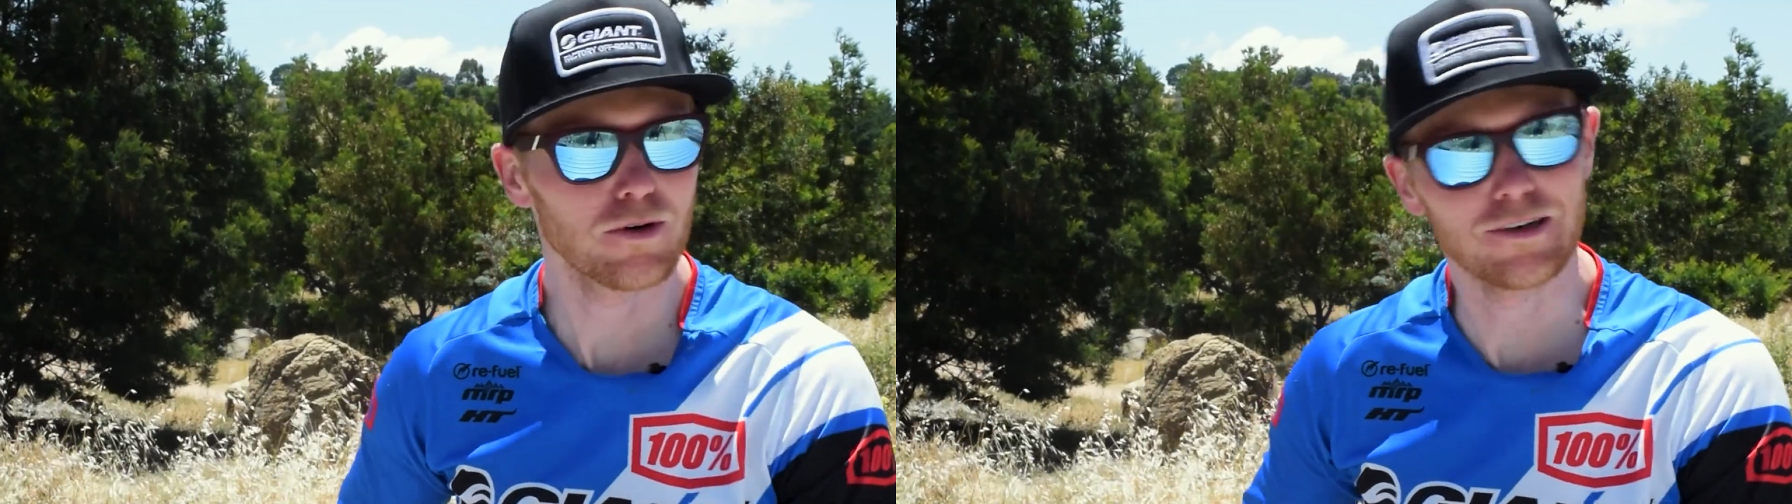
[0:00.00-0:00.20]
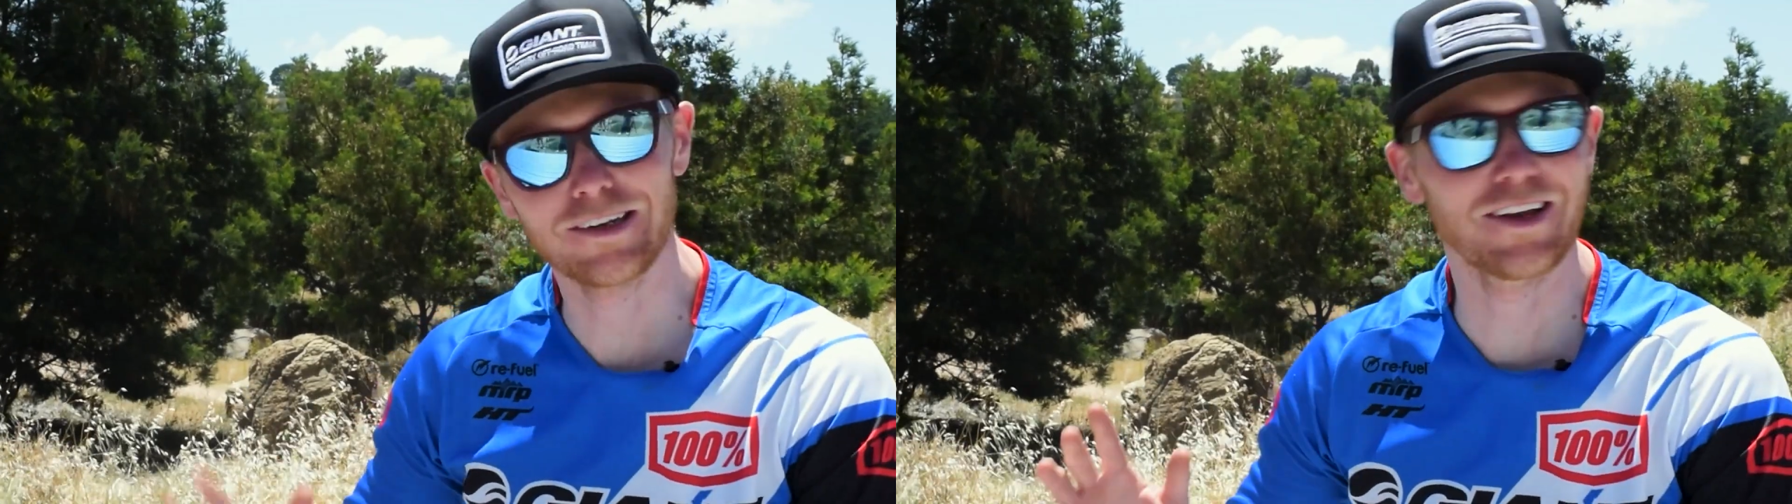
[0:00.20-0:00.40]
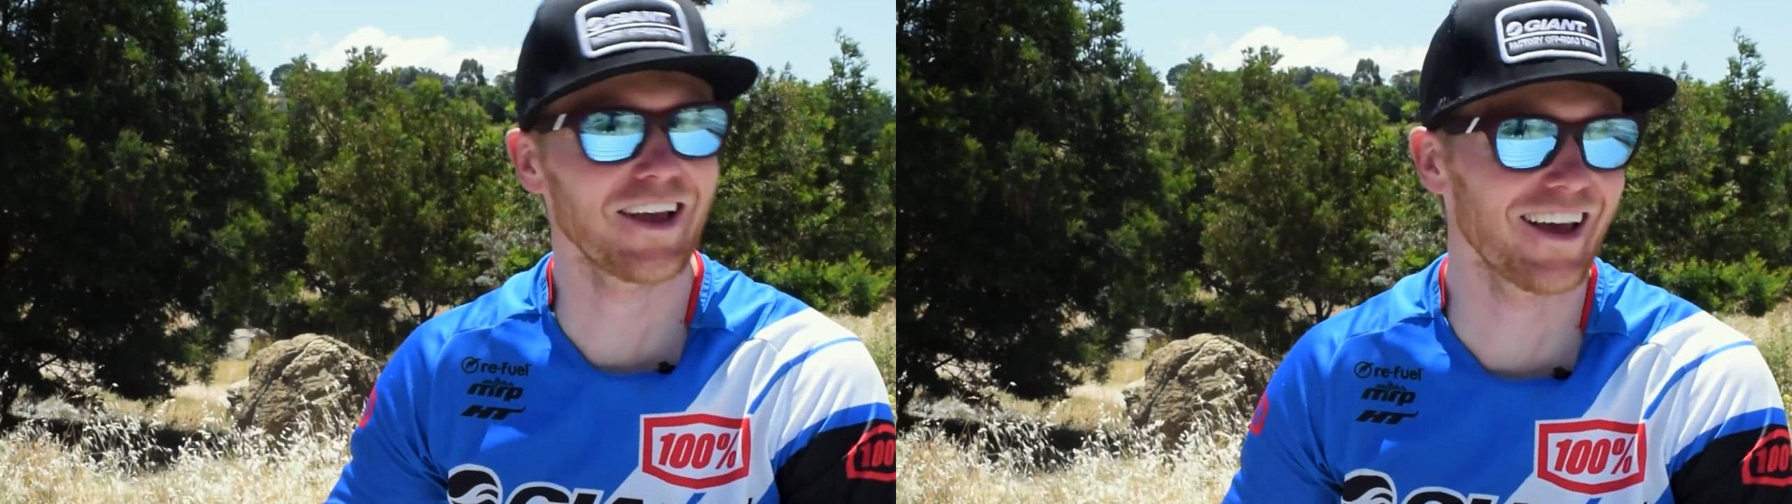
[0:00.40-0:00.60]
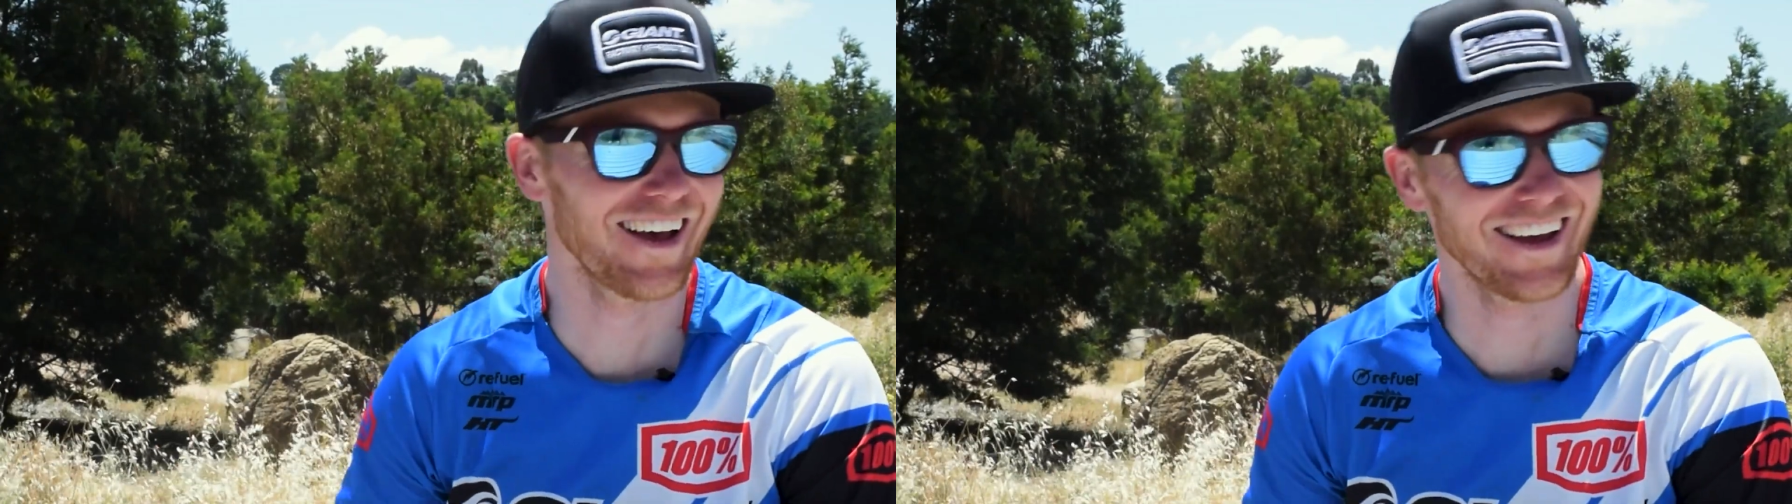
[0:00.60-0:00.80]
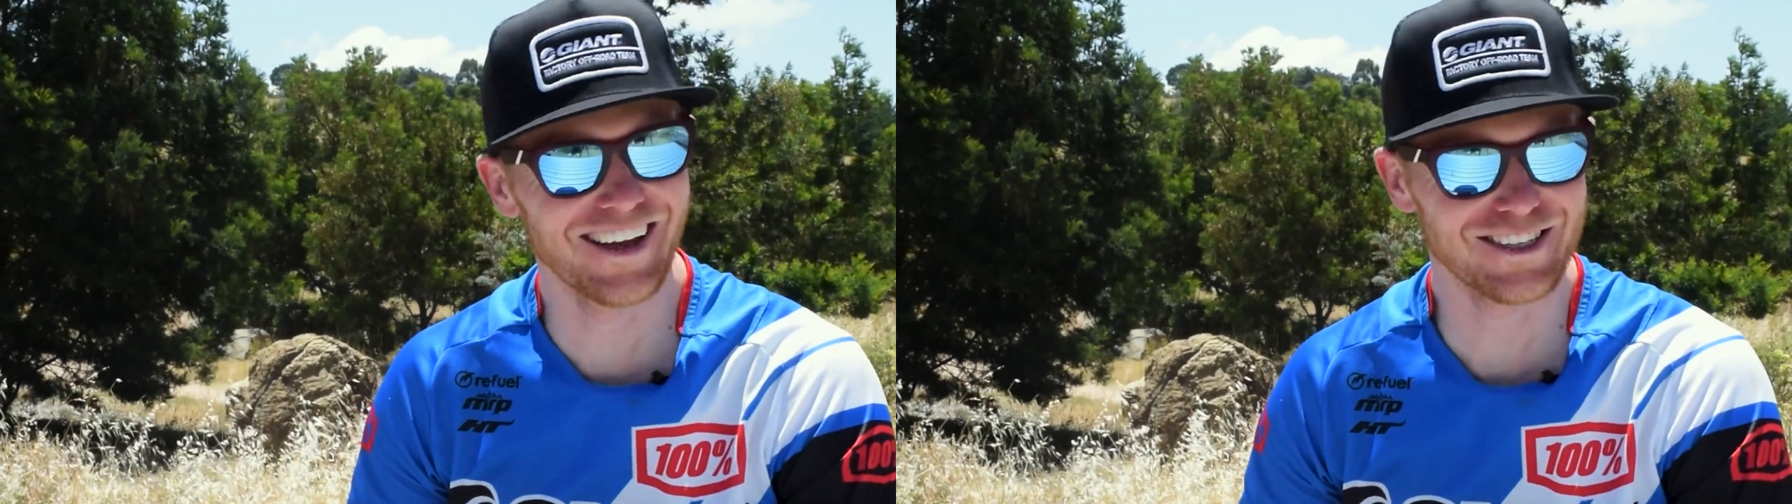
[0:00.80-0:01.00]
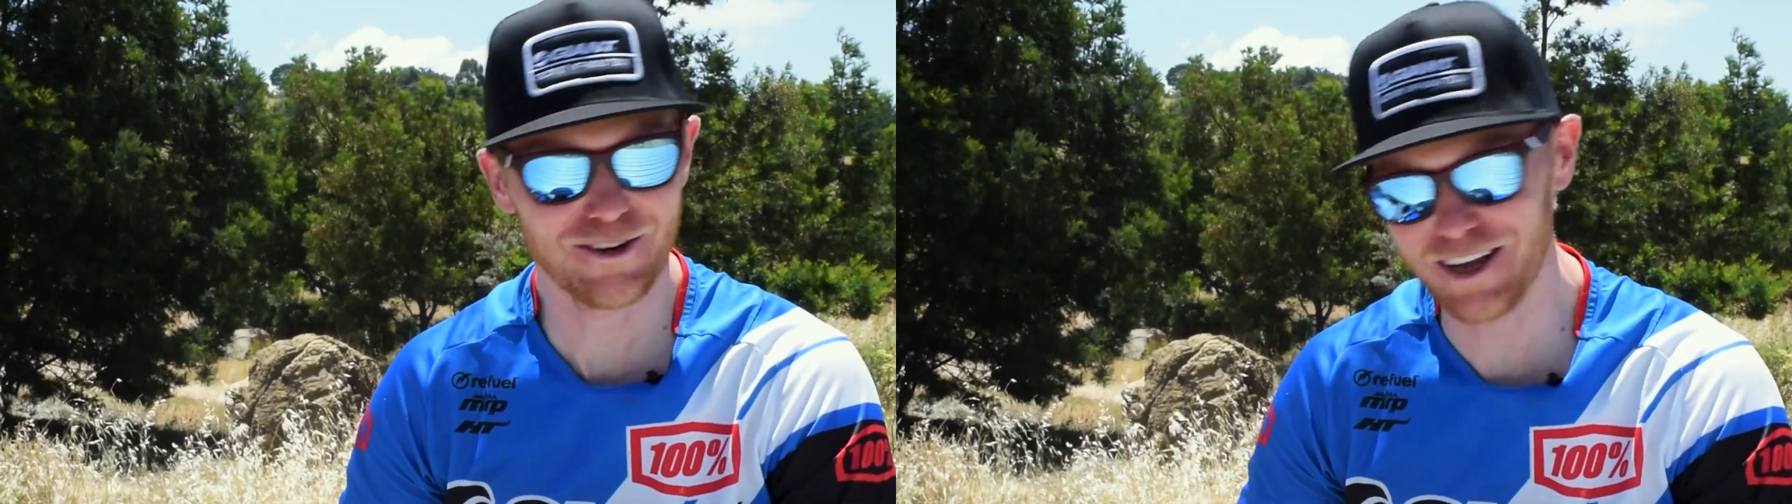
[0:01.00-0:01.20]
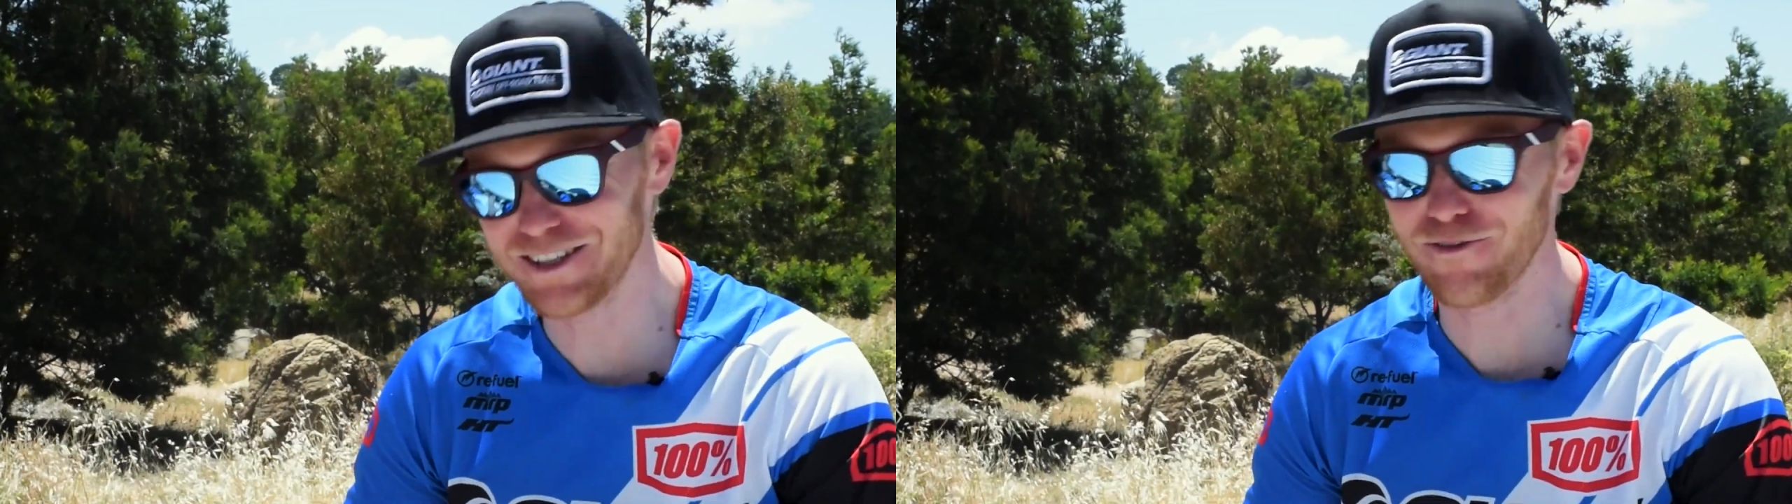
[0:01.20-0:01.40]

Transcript: and it's a